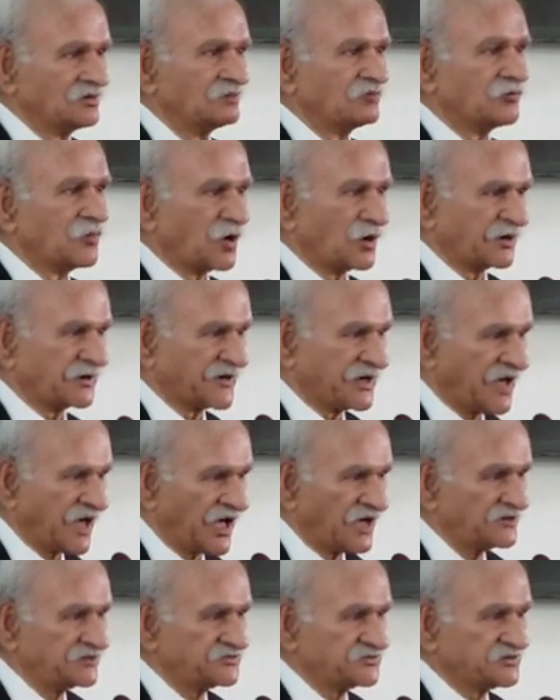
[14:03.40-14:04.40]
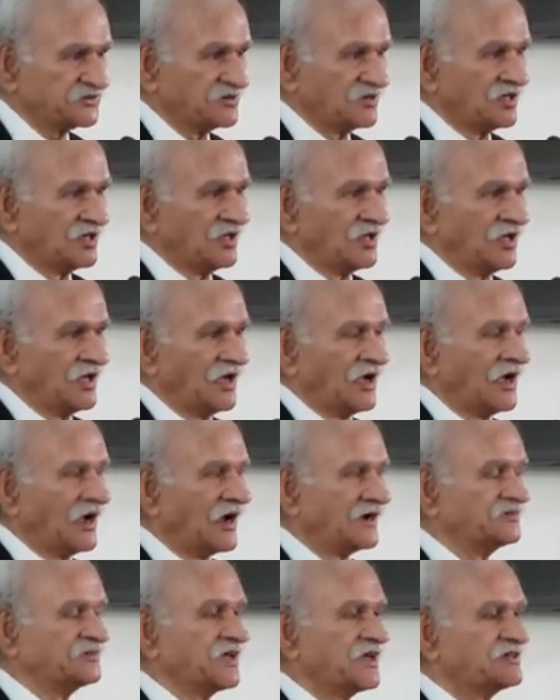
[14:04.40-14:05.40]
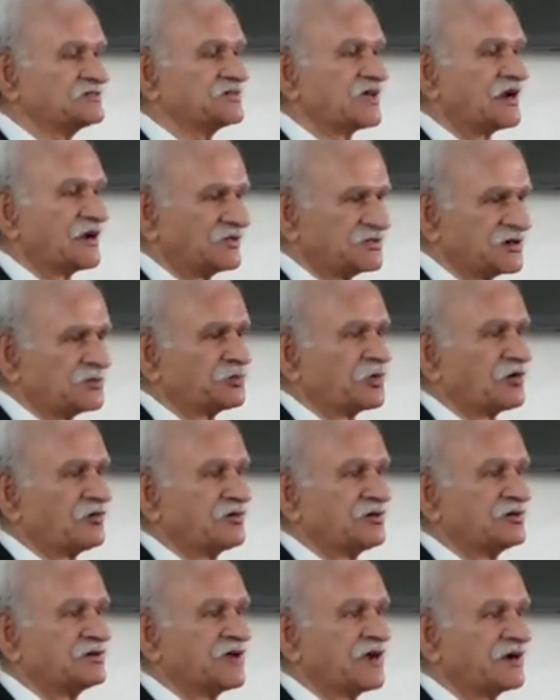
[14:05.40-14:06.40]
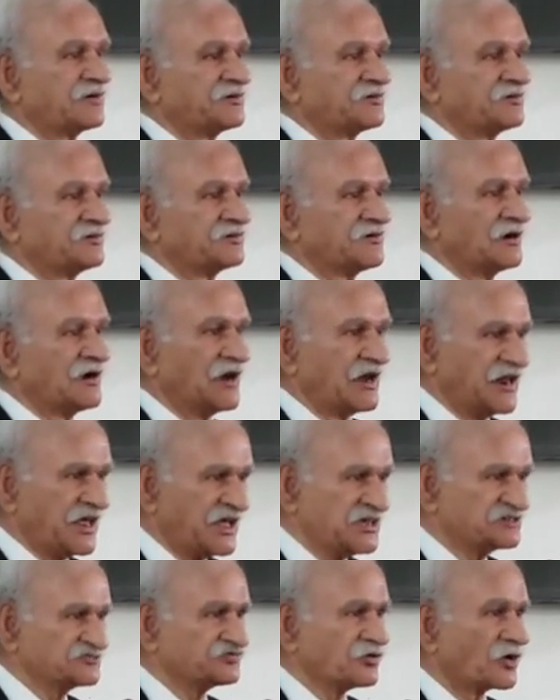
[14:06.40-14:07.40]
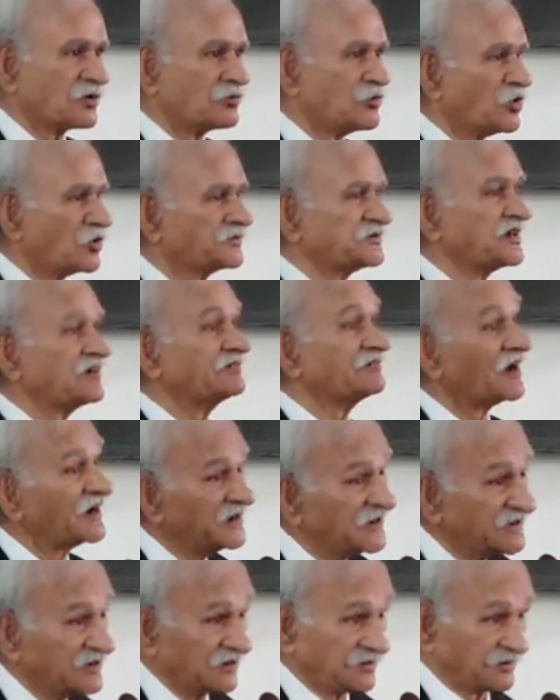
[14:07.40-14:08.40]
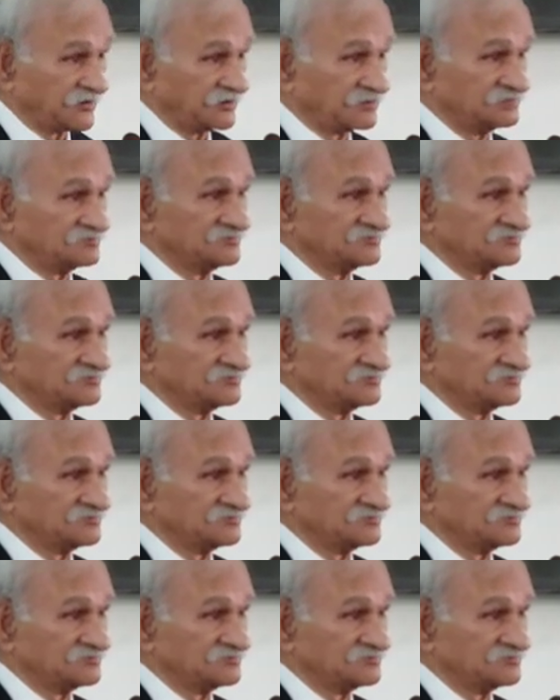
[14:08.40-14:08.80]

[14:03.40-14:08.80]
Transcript: mortgage, and there is another provision that lease for more than 1 year,